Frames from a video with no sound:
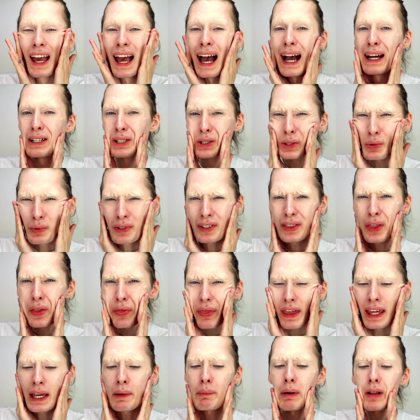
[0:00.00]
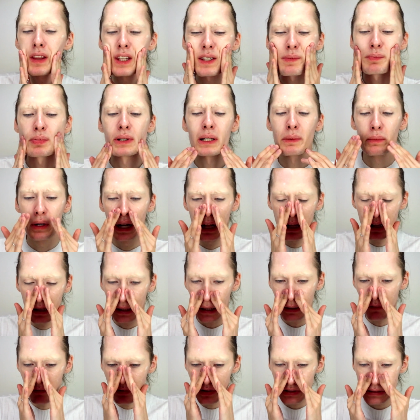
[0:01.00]
I don't know what to think about this primer.
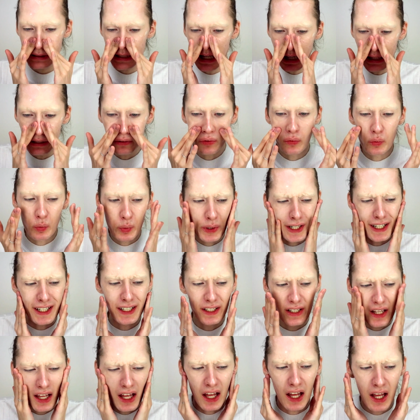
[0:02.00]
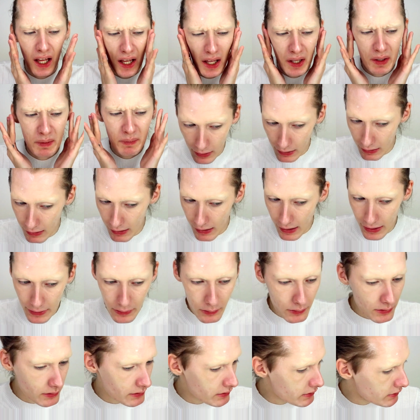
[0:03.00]
It feels kind of weird. I
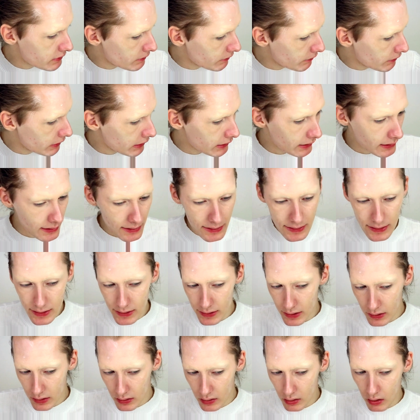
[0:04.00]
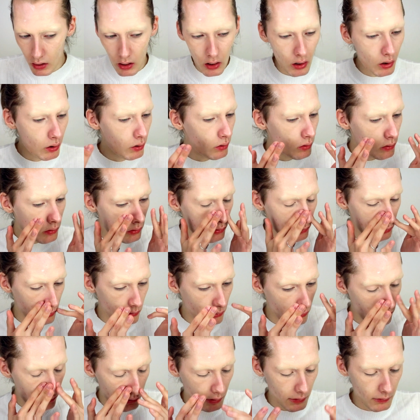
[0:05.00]
don't really see a glow.
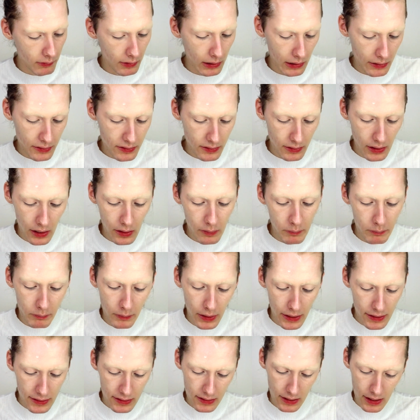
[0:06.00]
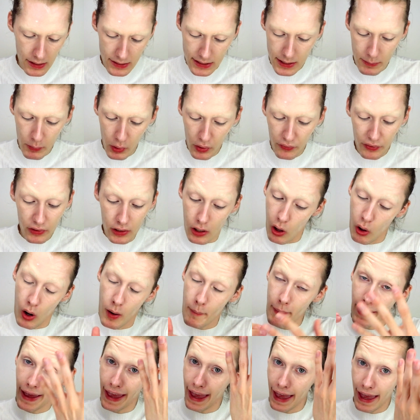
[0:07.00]
I see more of a glow
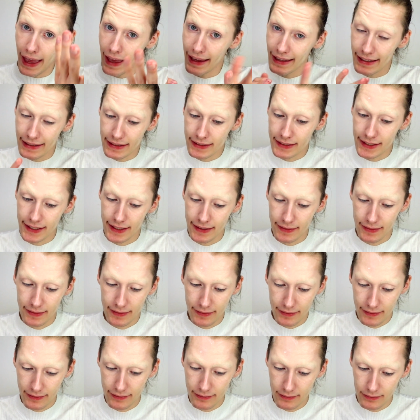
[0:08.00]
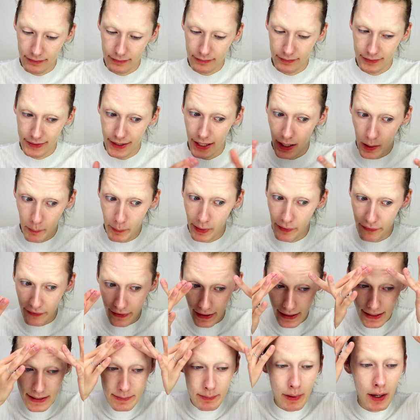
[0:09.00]
on my hand than on my
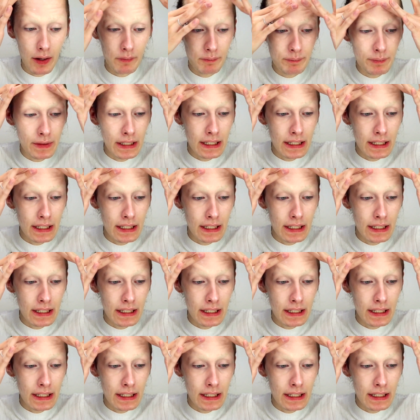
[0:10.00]
face, but